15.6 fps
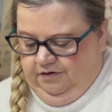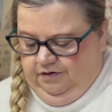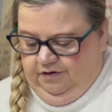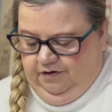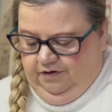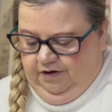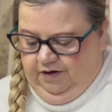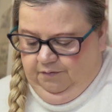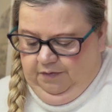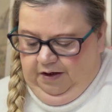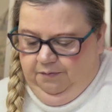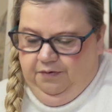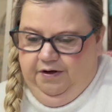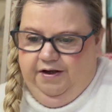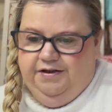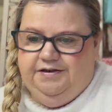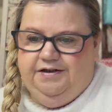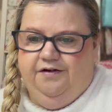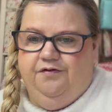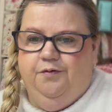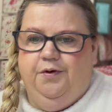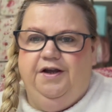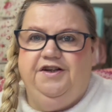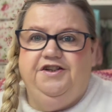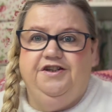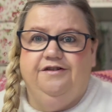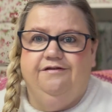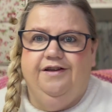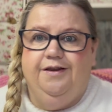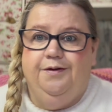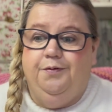Look at me putting stuff away
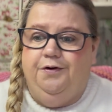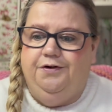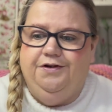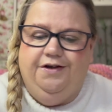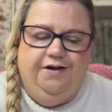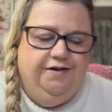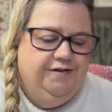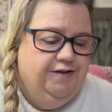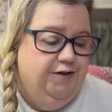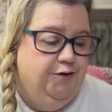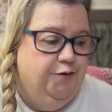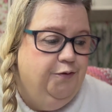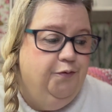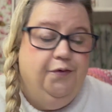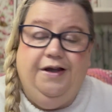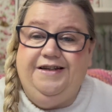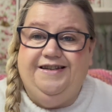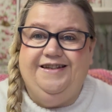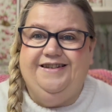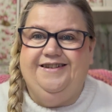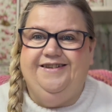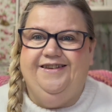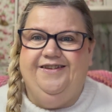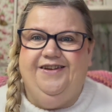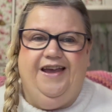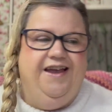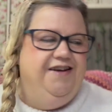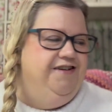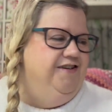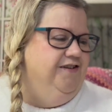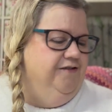during the podcast and not waiting till the
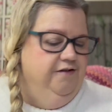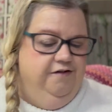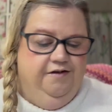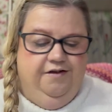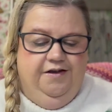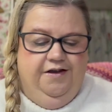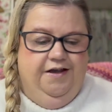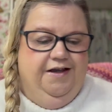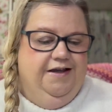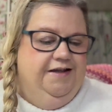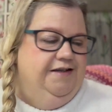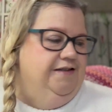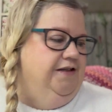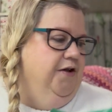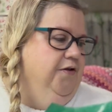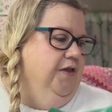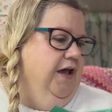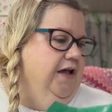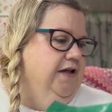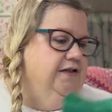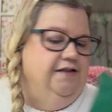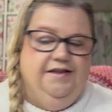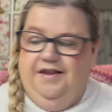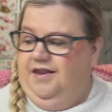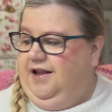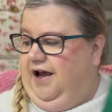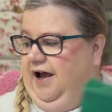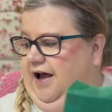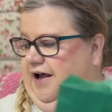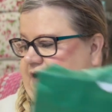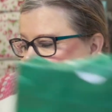end. So that's
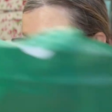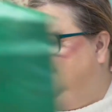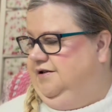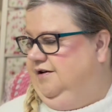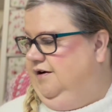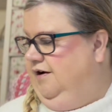that.